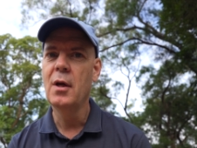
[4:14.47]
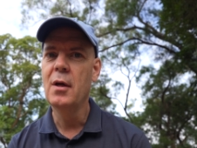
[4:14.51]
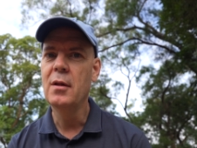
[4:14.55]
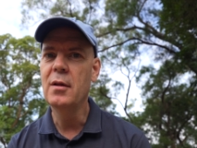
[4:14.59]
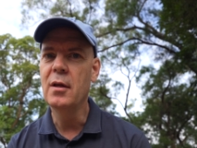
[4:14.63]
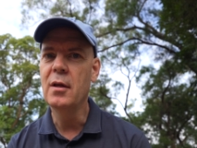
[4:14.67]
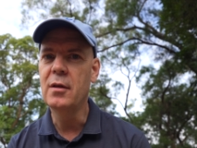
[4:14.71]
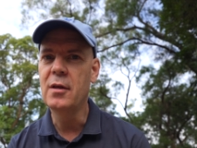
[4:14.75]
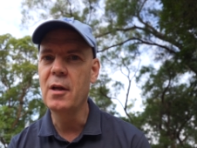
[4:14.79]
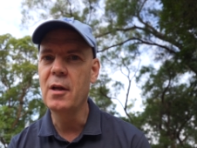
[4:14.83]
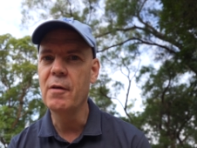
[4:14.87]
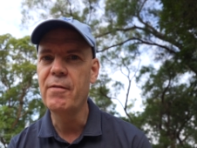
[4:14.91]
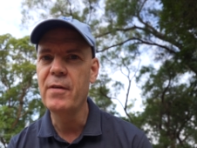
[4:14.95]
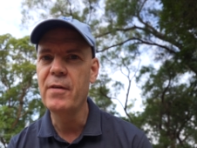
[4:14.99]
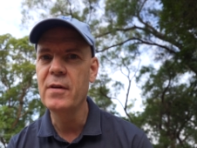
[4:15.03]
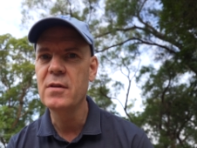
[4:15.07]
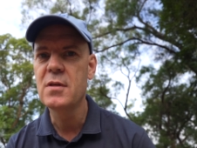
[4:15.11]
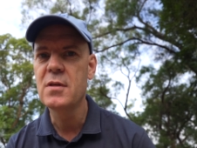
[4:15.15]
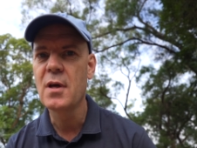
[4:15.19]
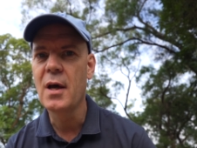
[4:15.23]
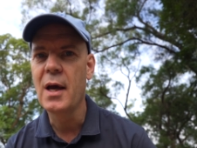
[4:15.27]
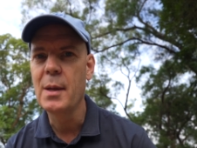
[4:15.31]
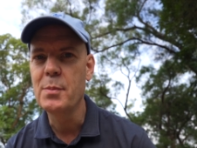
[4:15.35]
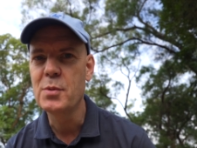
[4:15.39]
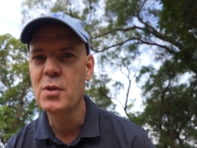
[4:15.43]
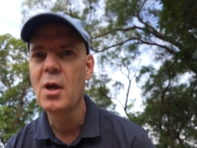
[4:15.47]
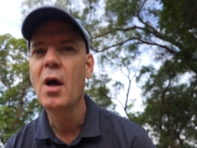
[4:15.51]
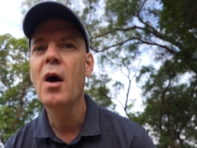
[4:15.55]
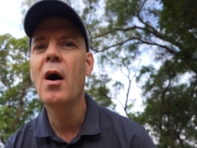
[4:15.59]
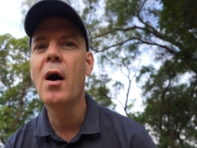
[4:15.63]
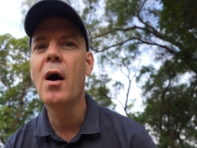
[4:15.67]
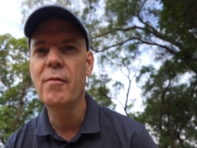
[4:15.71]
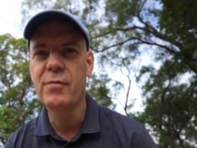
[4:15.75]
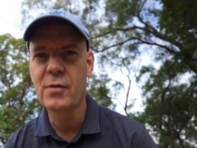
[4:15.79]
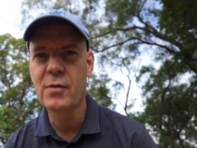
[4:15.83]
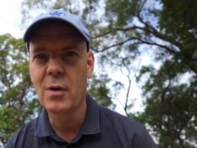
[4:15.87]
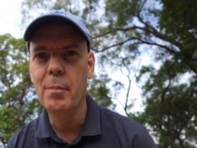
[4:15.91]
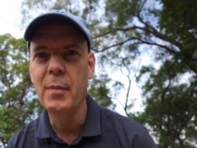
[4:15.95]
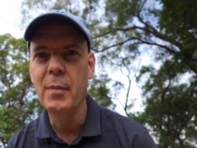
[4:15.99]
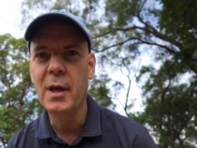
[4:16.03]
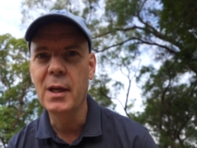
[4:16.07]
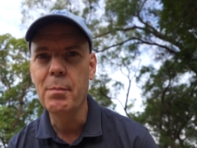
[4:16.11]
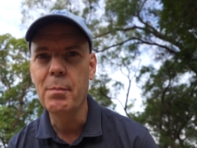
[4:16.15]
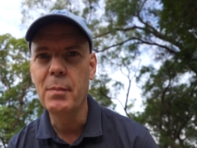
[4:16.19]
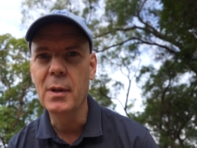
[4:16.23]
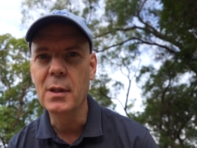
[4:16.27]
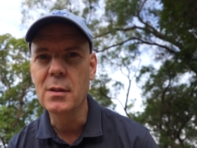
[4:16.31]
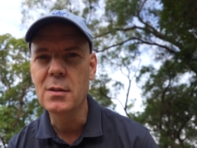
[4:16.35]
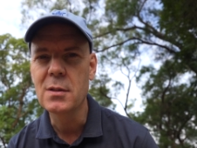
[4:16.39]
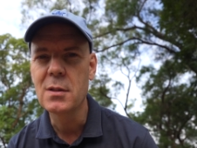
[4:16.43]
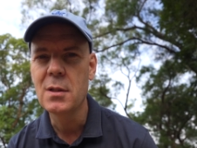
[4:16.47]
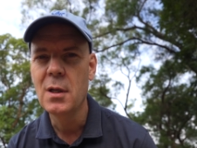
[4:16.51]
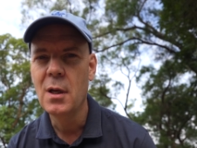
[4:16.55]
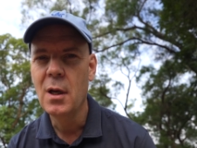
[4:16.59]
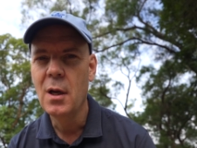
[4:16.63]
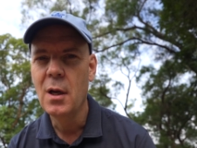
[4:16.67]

the different types of commitments.